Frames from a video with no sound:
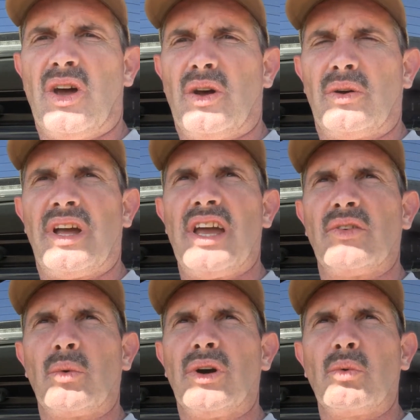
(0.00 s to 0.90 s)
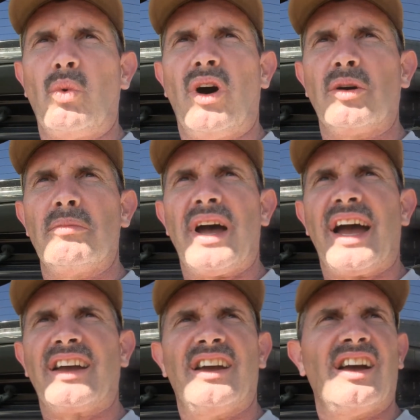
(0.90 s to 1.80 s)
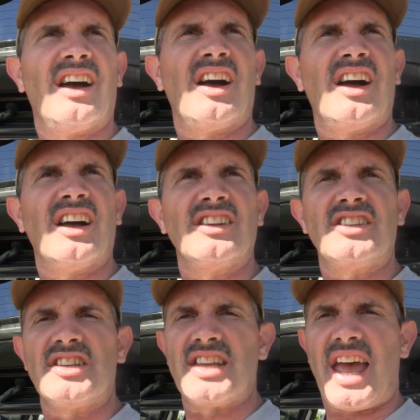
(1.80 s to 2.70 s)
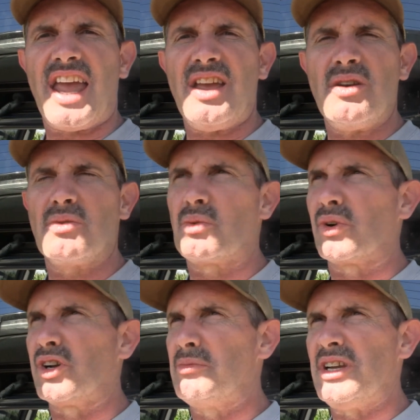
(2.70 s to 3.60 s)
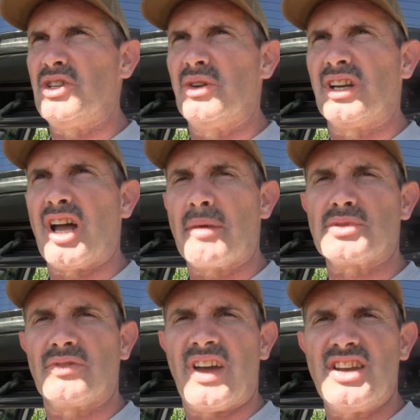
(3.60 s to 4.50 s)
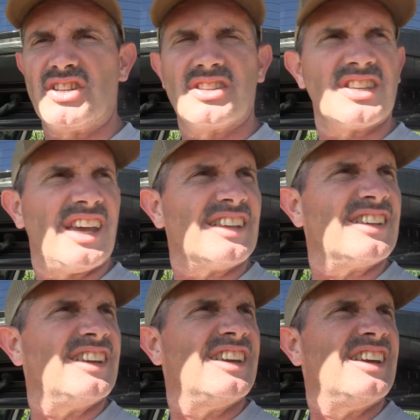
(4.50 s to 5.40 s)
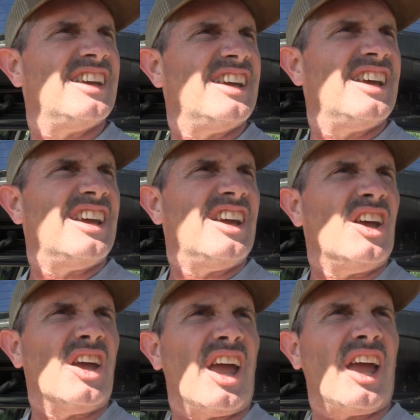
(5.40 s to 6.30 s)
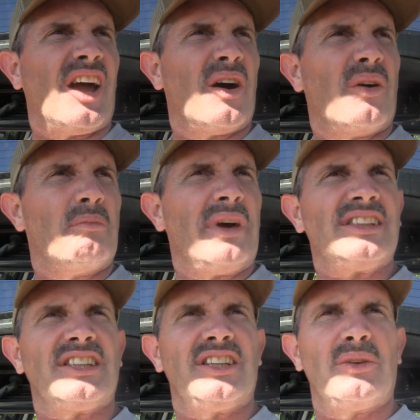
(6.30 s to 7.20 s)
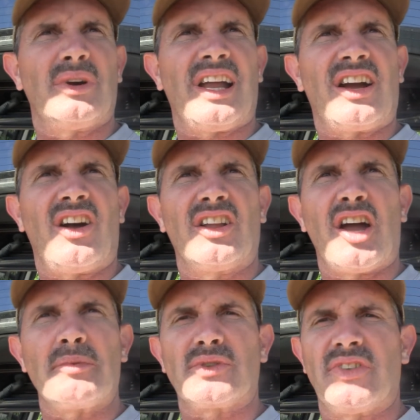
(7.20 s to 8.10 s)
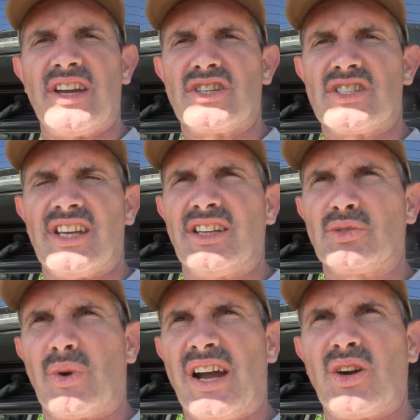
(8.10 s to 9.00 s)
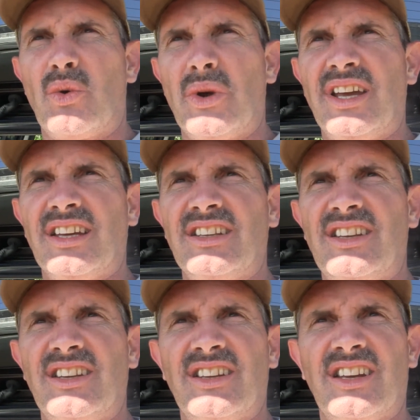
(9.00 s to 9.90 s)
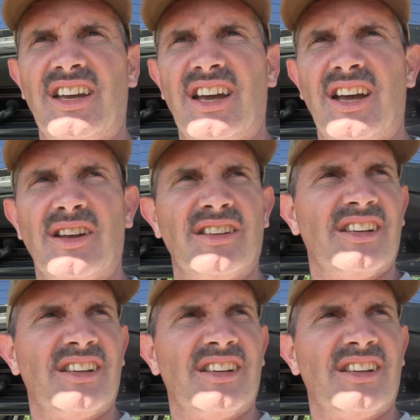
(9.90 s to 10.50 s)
Well, hey everyone, welcome back. Today we're going to be doing an observation set. And basically what I call an observation set is where I go in and